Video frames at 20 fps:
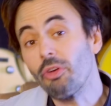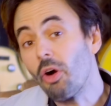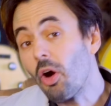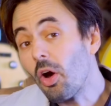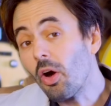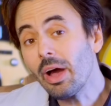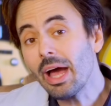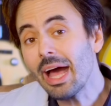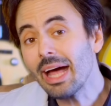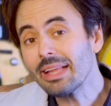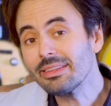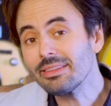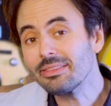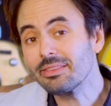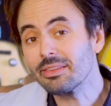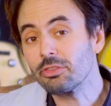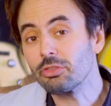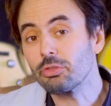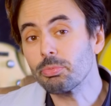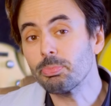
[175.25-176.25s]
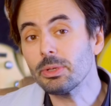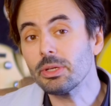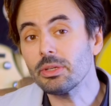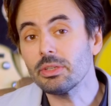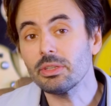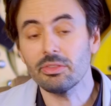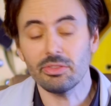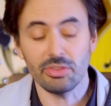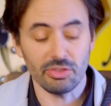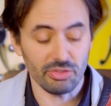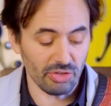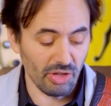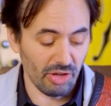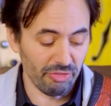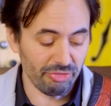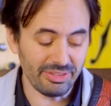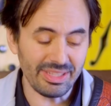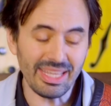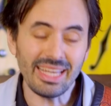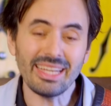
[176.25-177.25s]
all had these experiences
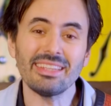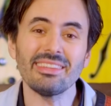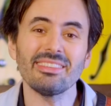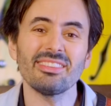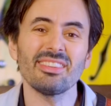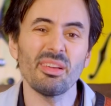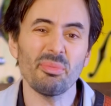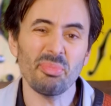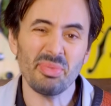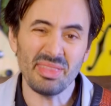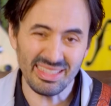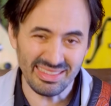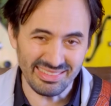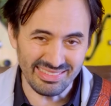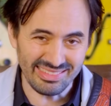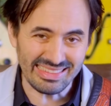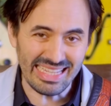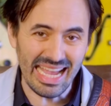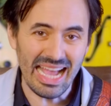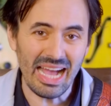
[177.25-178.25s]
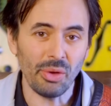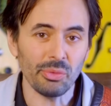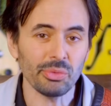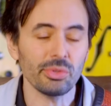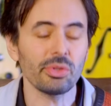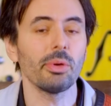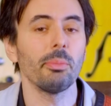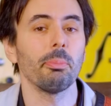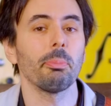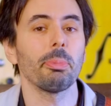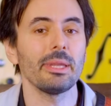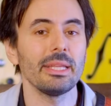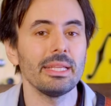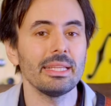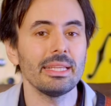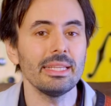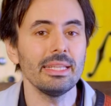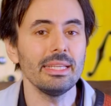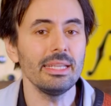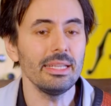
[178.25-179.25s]
of getting something down
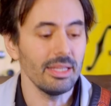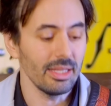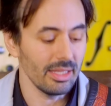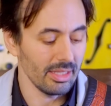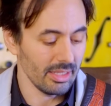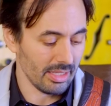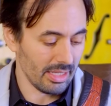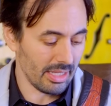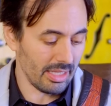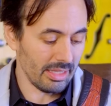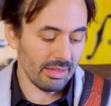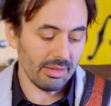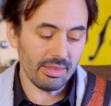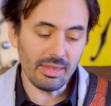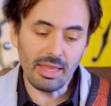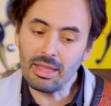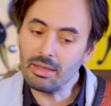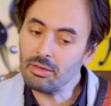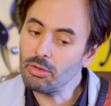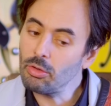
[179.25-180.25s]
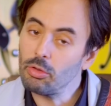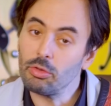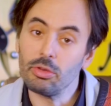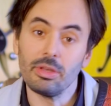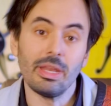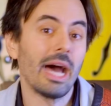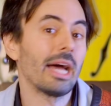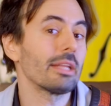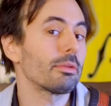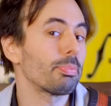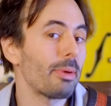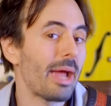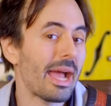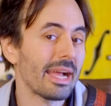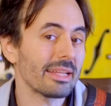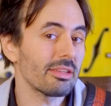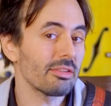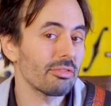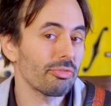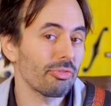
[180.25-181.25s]
completely and then not
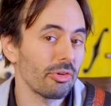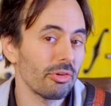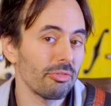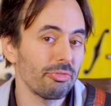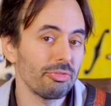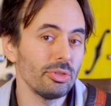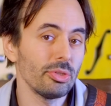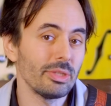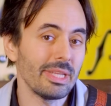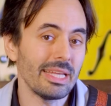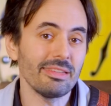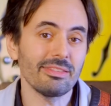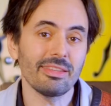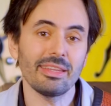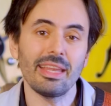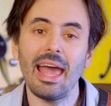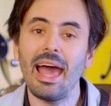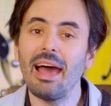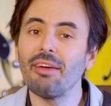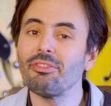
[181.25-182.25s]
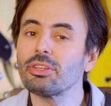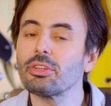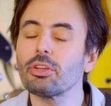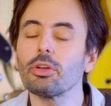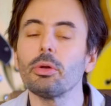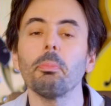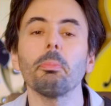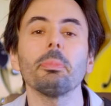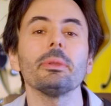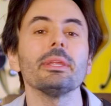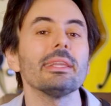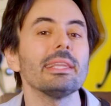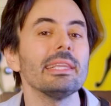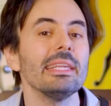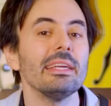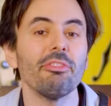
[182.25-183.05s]
practice for a few days and have it completely